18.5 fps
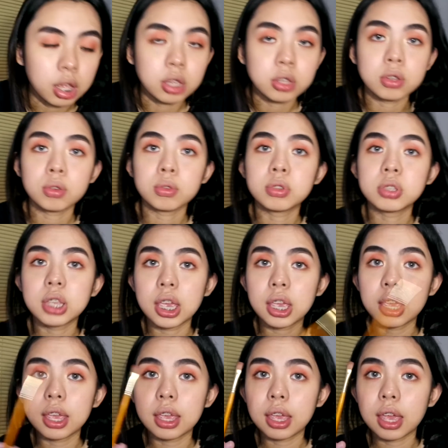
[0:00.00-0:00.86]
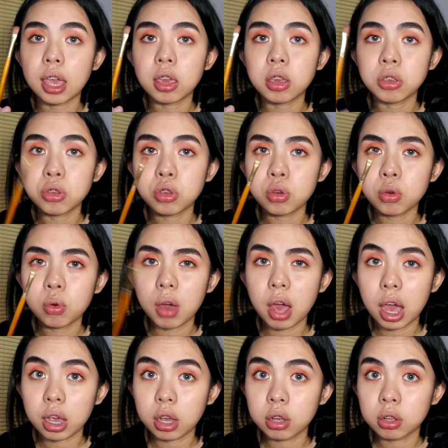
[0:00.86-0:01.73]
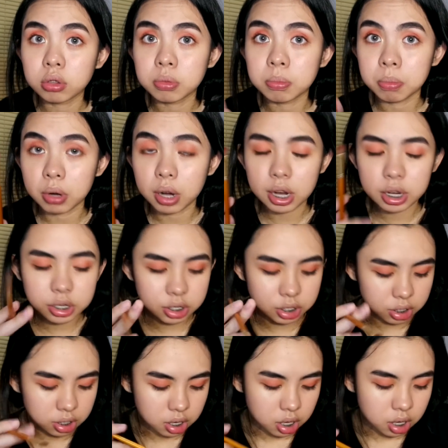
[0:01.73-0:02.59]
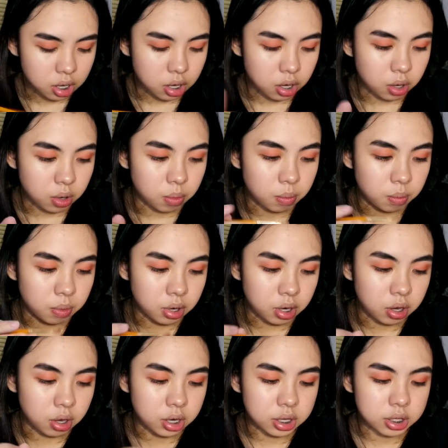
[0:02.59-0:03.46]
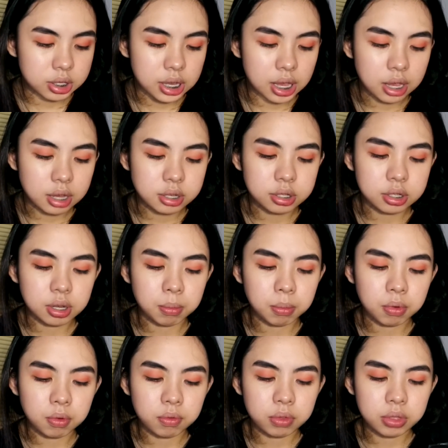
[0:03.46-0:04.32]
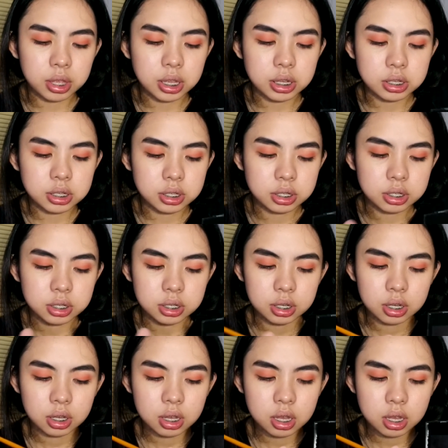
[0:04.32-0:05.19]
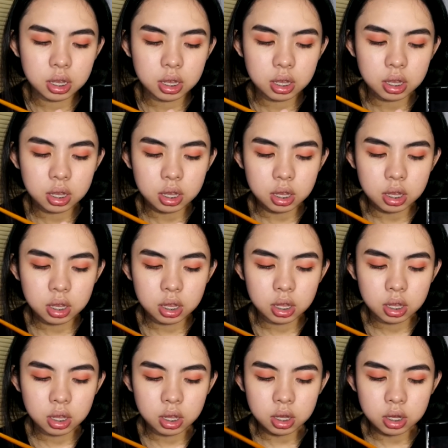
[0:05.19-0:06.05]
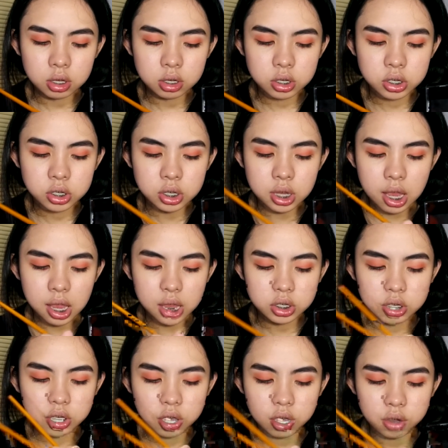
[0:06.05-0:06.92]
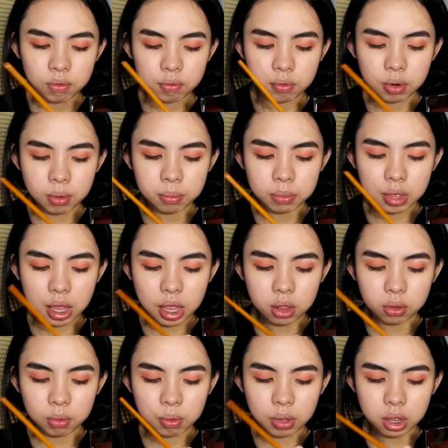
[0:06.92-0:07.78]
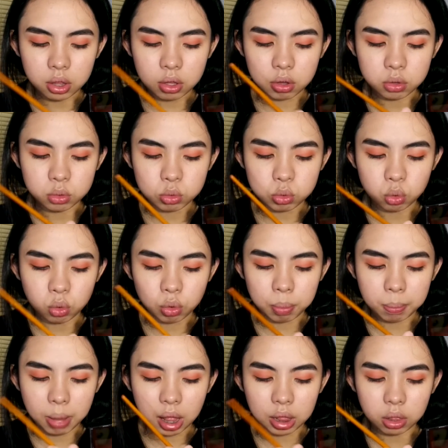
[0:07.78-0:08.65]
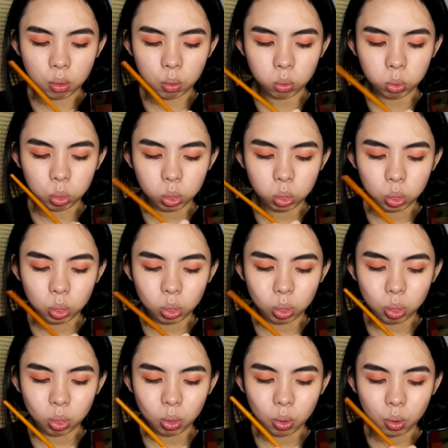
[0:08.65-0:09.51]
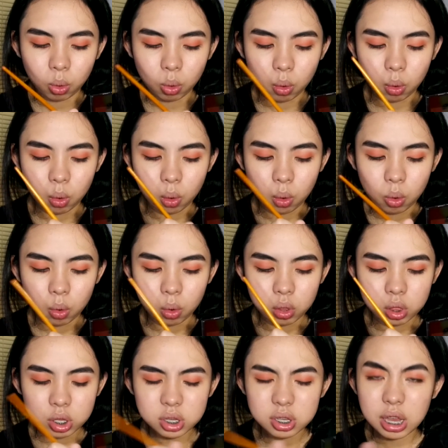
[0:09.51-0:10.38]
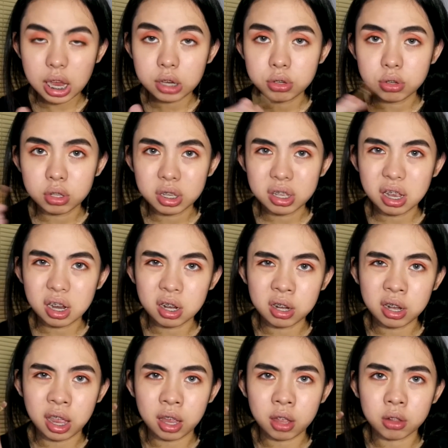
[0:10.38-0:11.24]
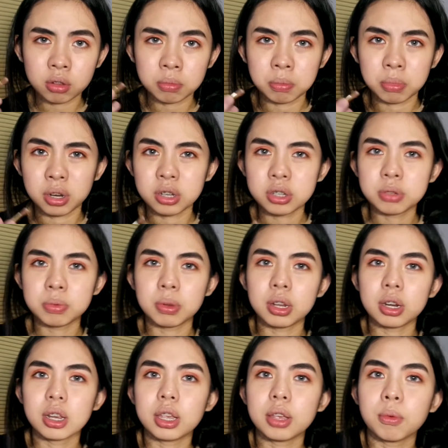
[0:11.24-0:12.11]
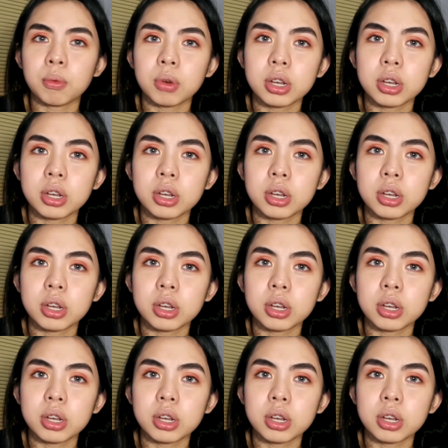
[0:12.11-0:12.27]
Okay, so taking a new angled brush, we're gonna take some of this shade from the LOL contour palette. It's actually not an angled brush, but it